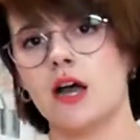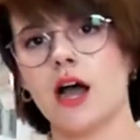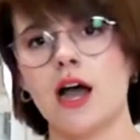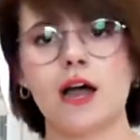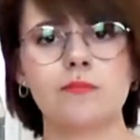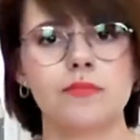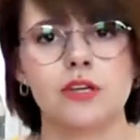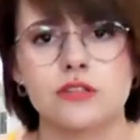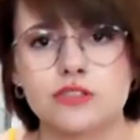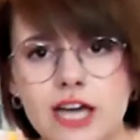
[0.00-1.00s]
Um,
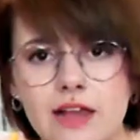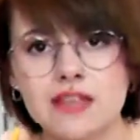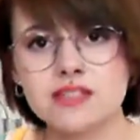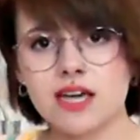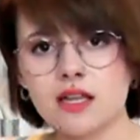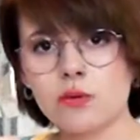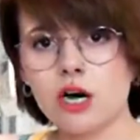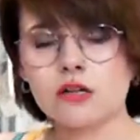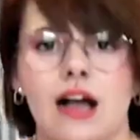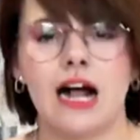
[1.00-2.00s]
so yeah, that's the yellow
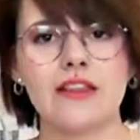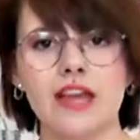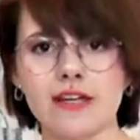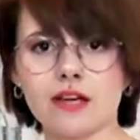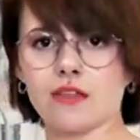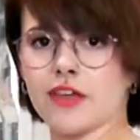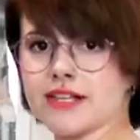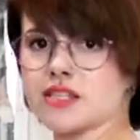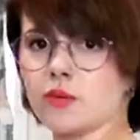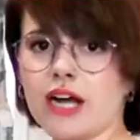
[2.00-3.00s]
one. And then
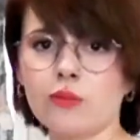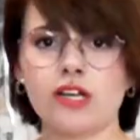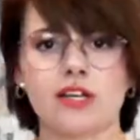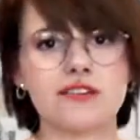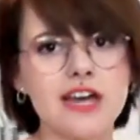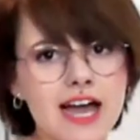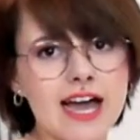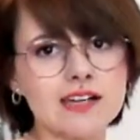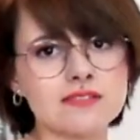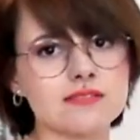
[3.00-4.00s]
that's the white one there.